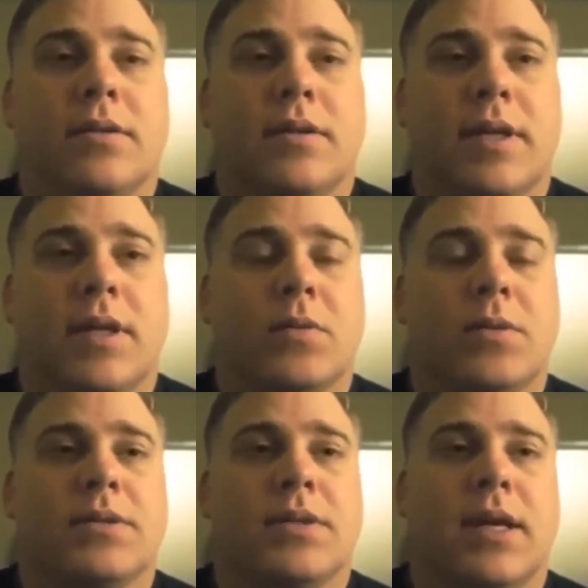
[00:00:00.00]
he
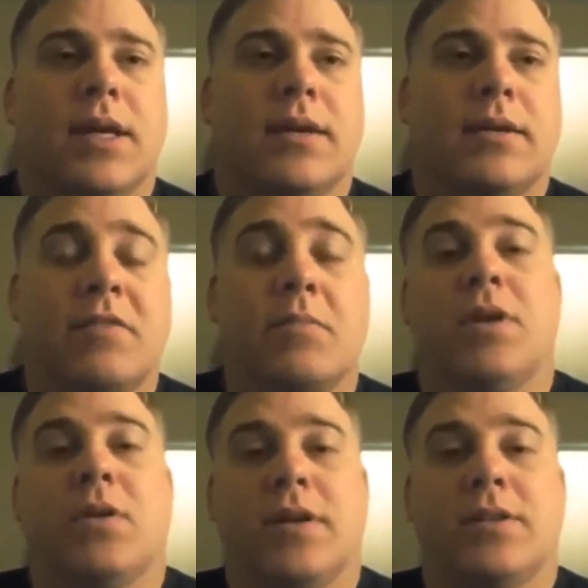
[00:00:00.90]
was giving me
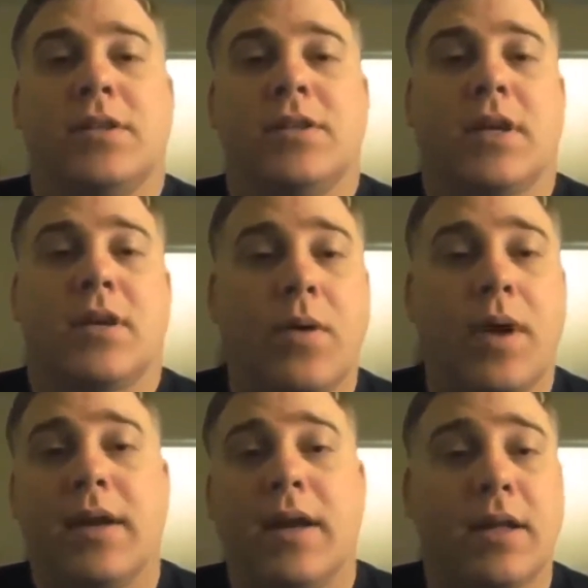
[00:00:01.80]
direction. He's like, "All
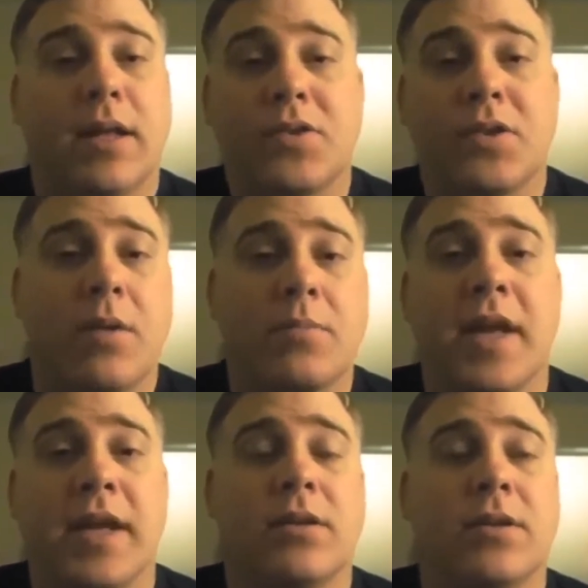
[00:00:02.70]
right, now let your arms
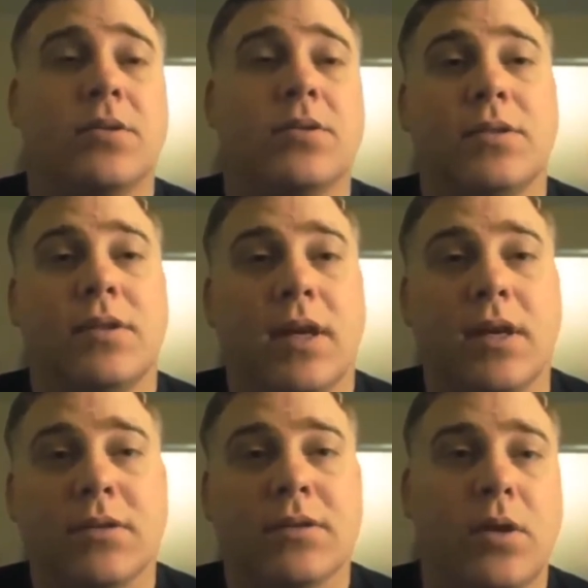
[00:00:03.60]
dangle loose.
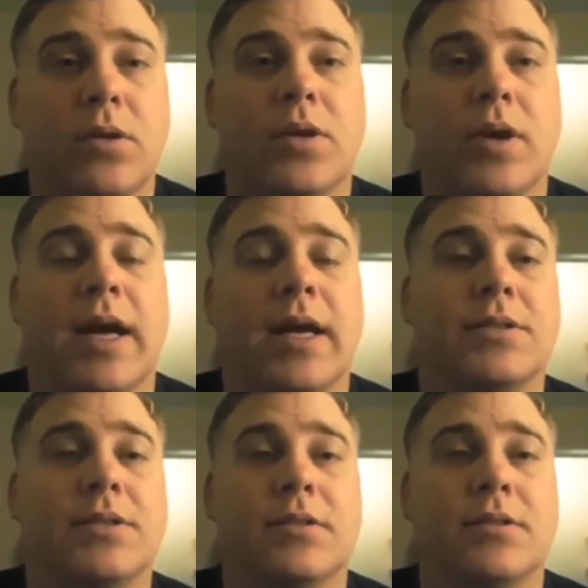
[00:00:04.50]
Now close your
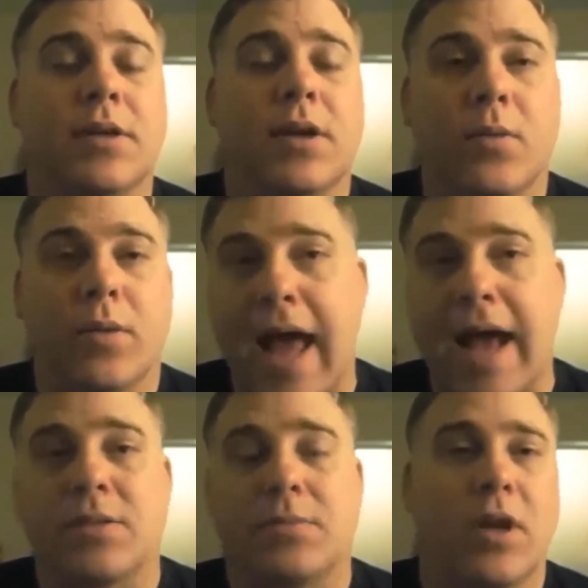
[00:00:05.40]
eyes.
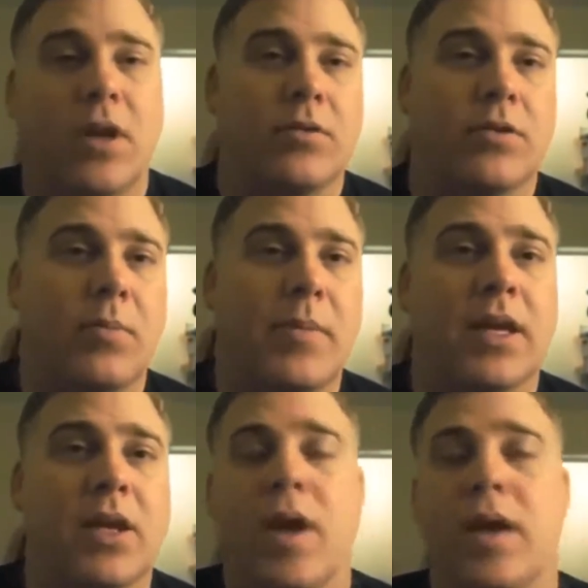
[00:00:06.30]
Relax them. Don't make
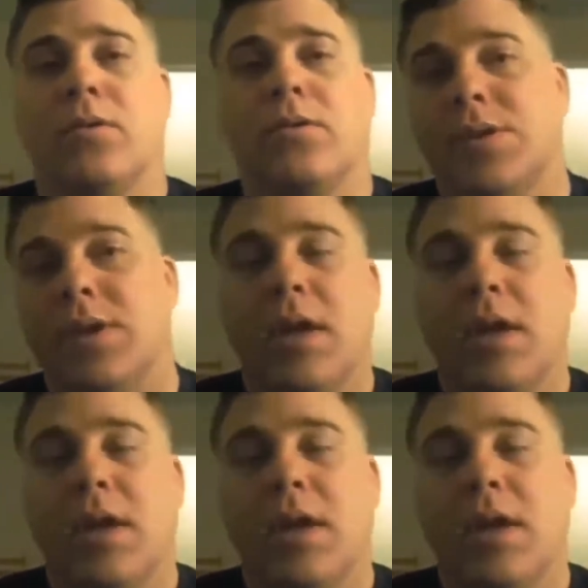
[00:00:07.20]
any wrinkles.